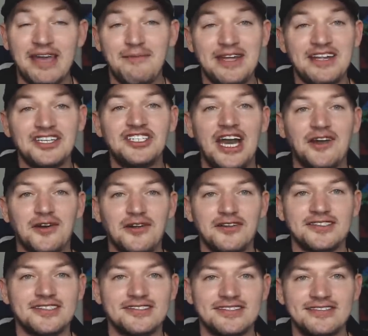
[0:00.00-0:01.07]
I mean, in general,
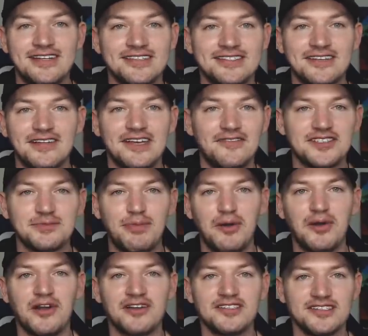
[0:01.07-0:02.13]
this isn't necessarily even just
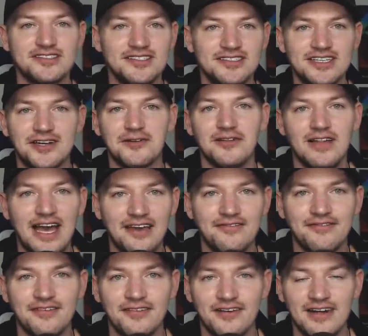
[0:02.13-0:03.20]
poker, just in general life,